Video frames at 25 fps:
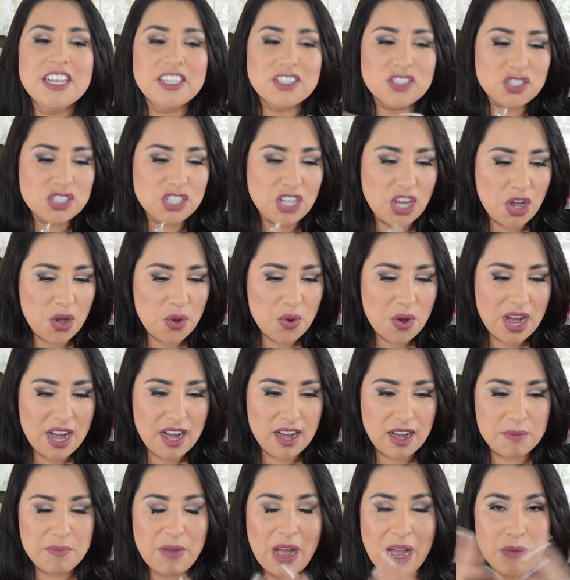So
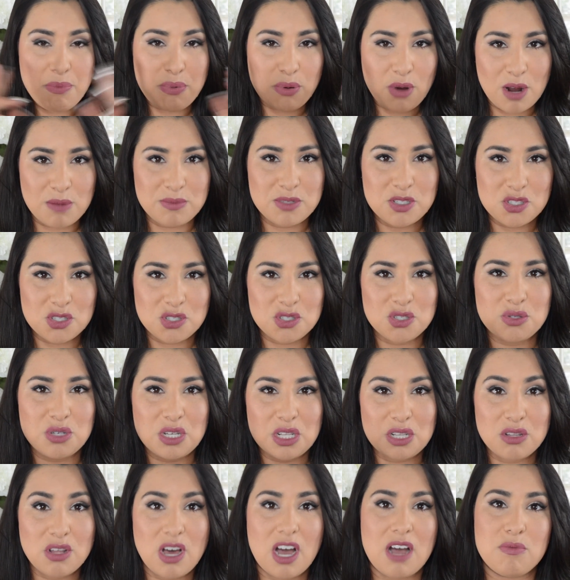I promise to do a
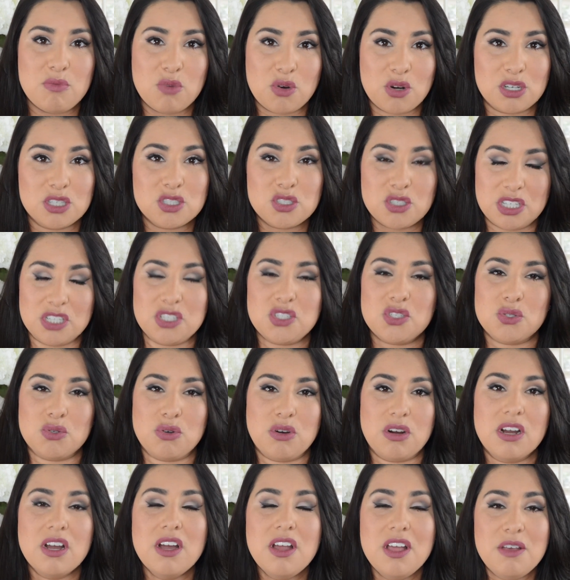lot more
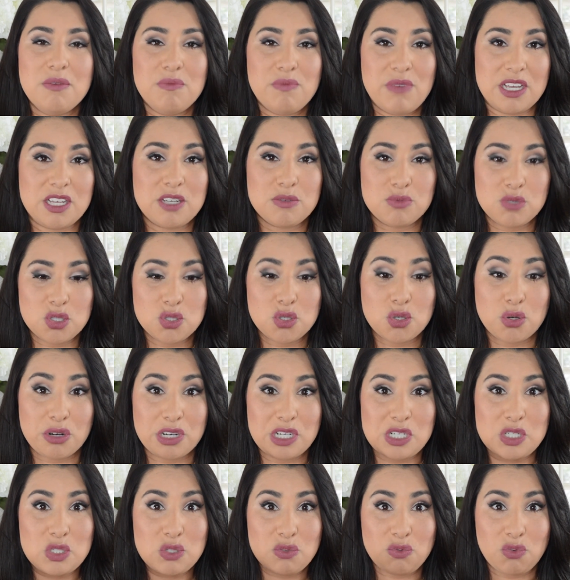drugstore makeup
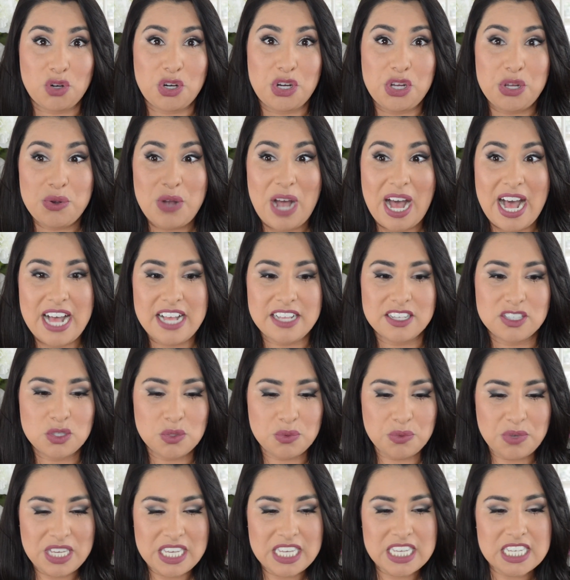tutorials for you as
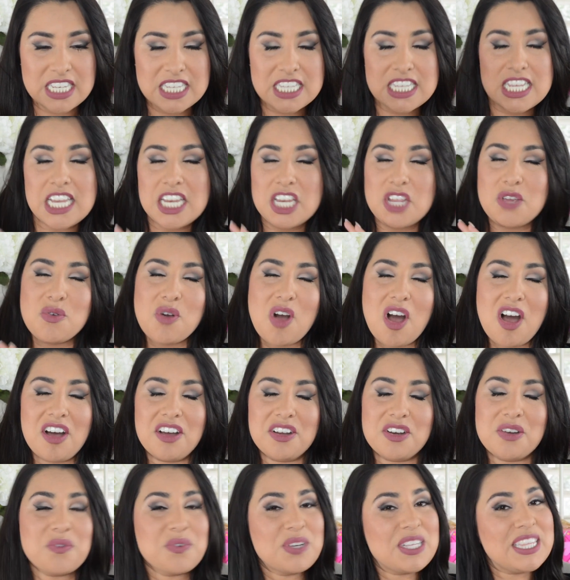we continue
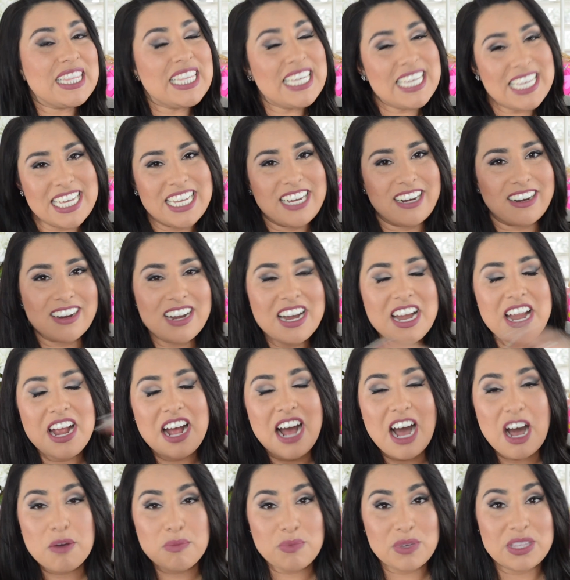on with the year,
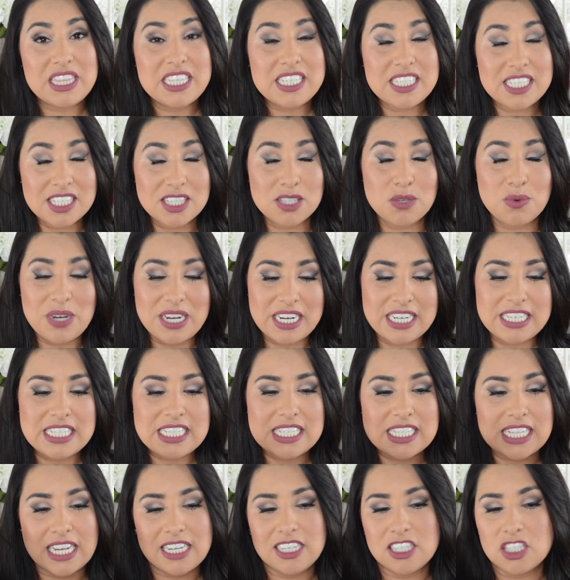but this is the one I
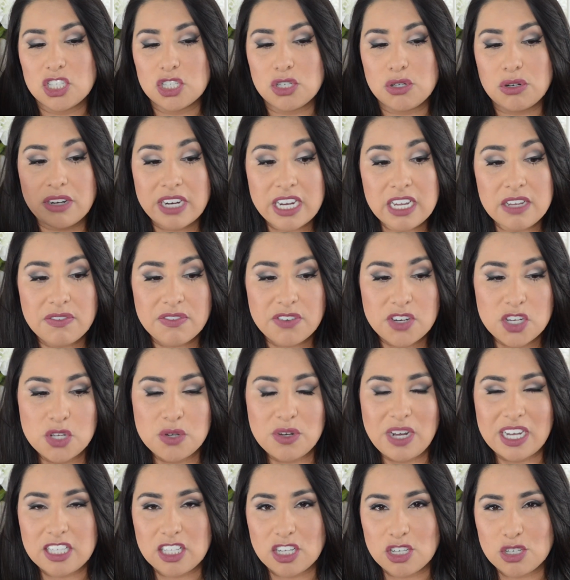decided to create for
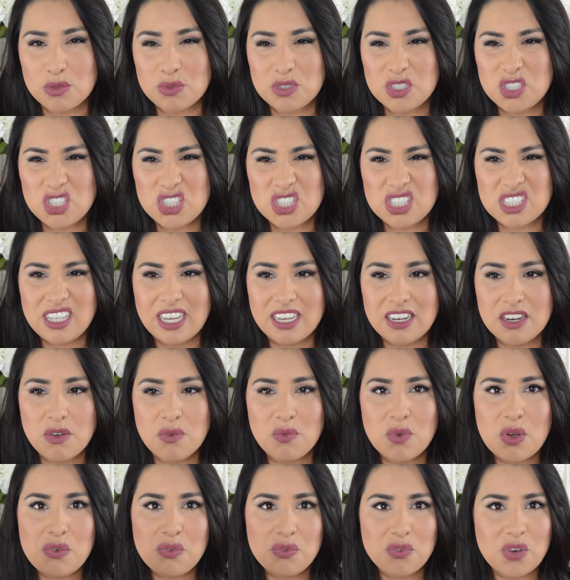you. I thought it was just kind
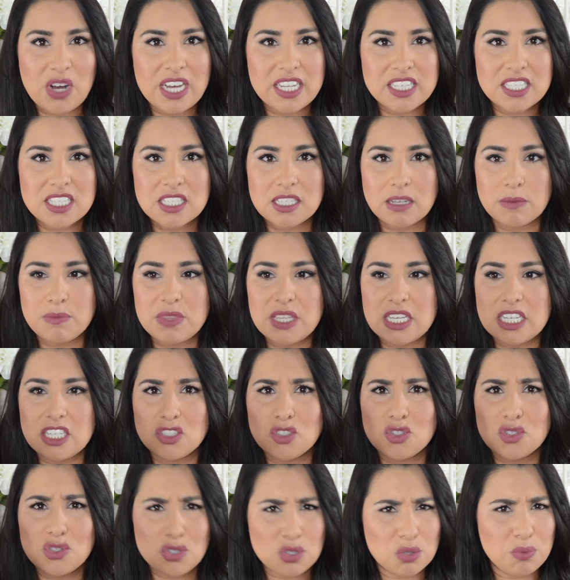of fun, something
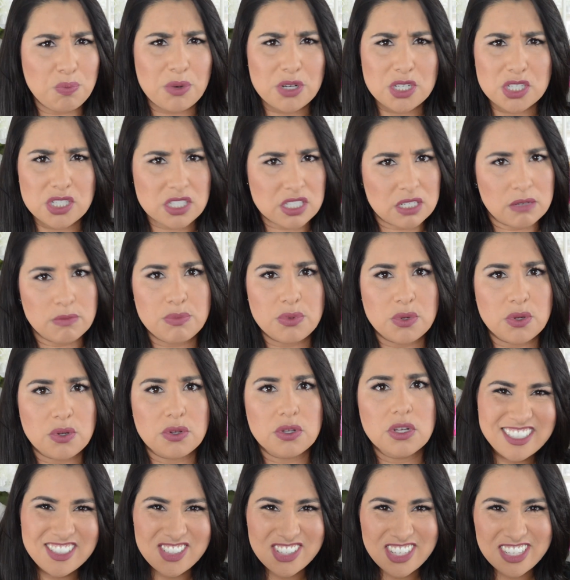super
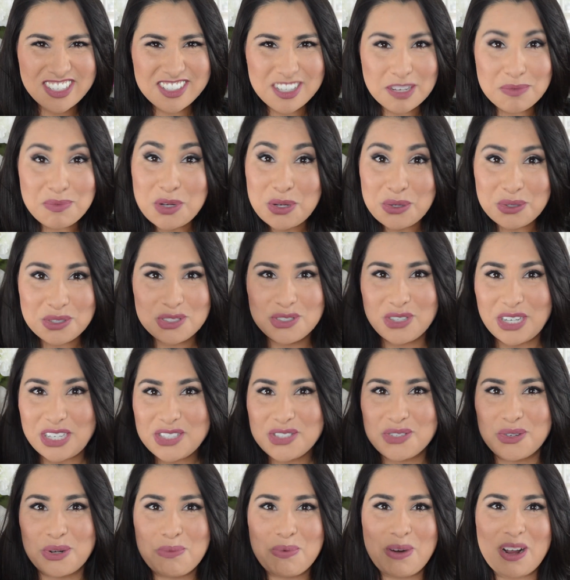simple using some cool
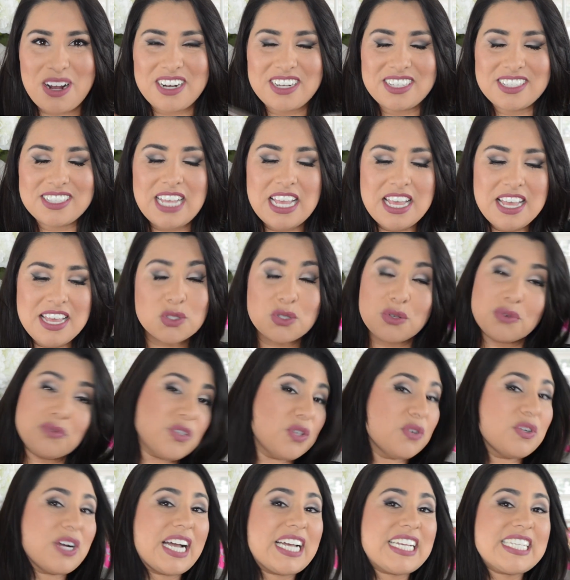drugstore products. So if
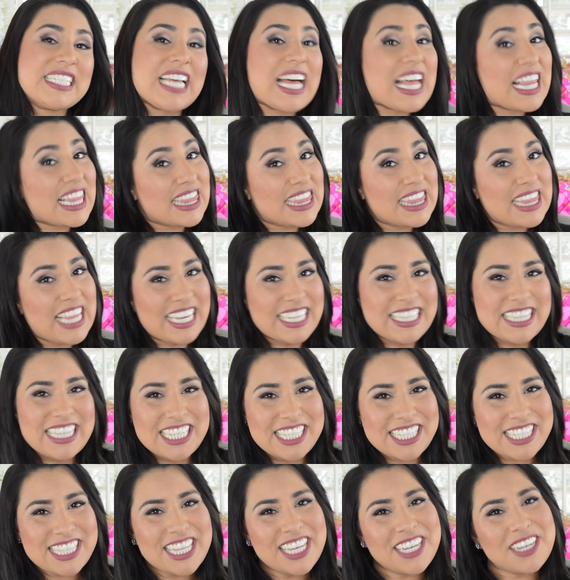you guys like
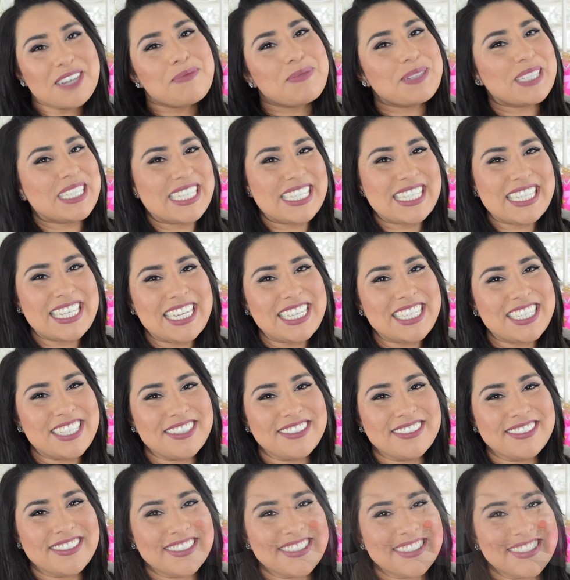this look, please stay
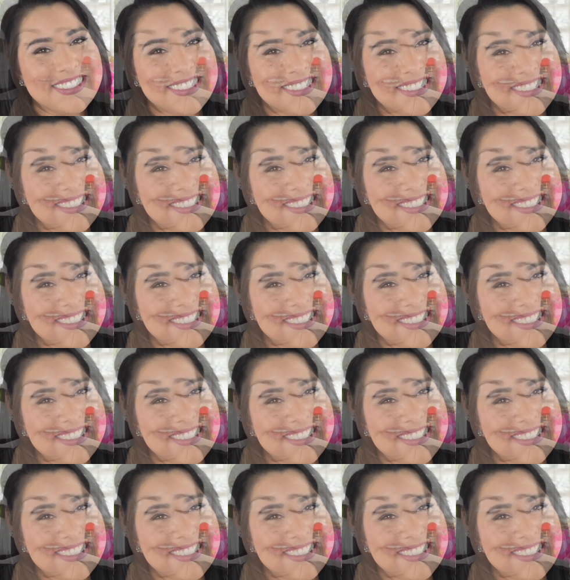tuned.